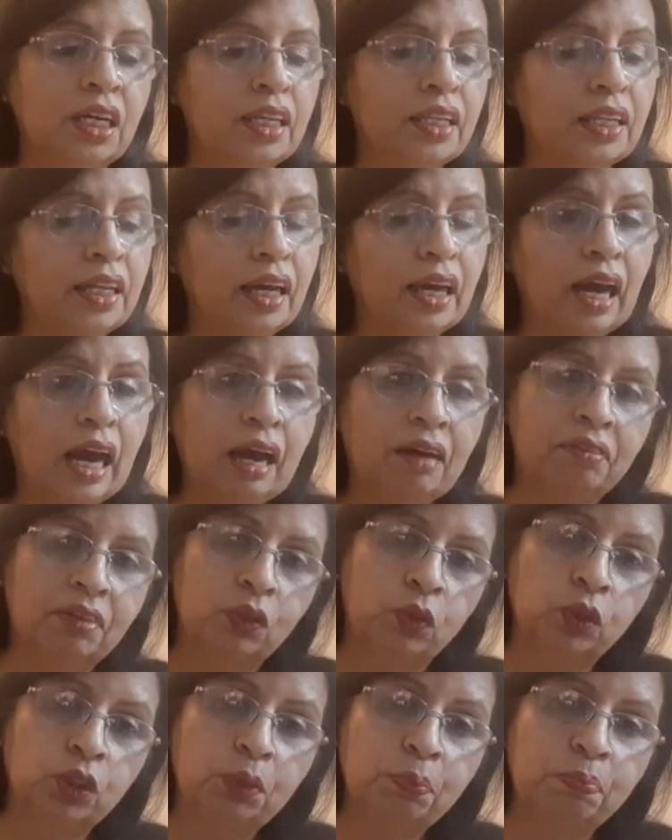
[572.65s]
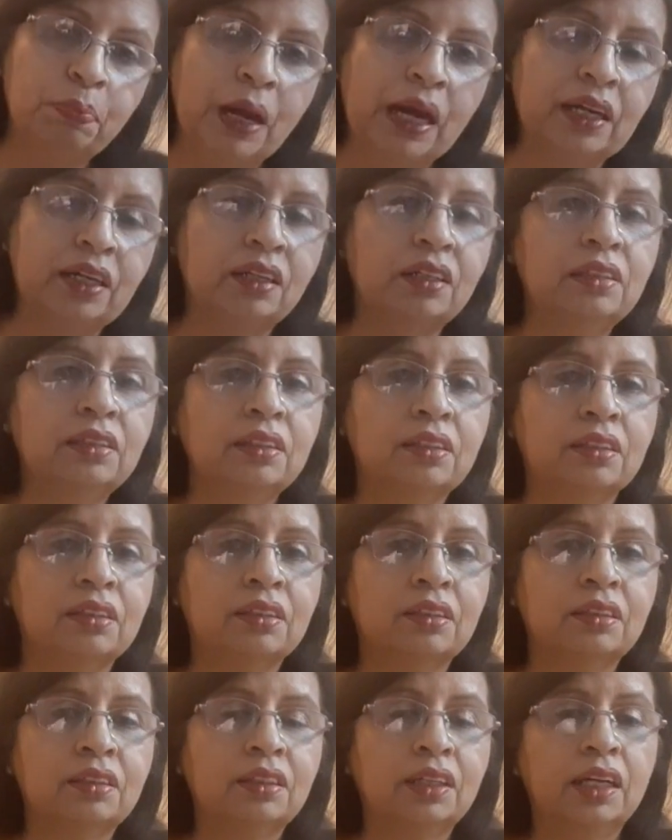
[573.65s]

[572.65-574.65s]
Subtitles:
they have a good parallel